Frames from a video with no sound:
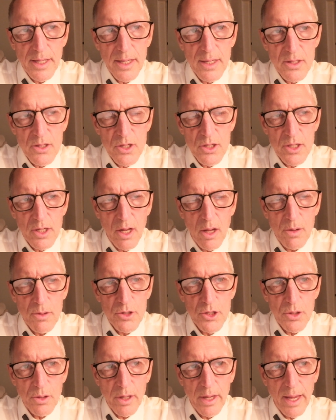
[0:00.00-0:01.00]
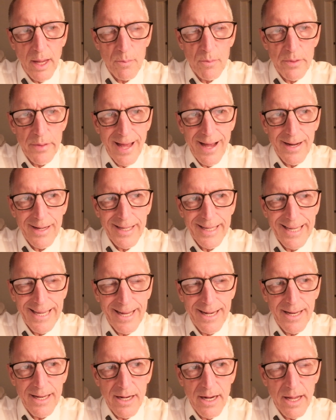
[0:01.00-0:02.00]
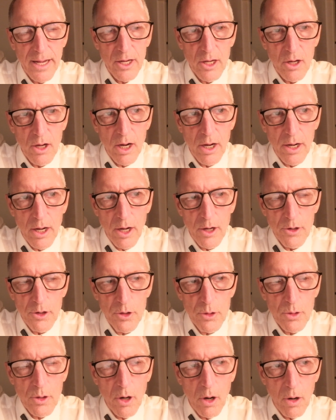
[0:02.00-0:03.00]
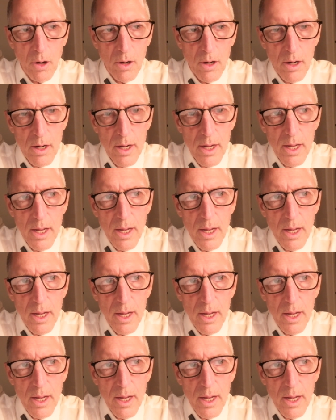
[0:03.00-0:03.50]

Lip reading: Kitts as long as you can without getting a new car.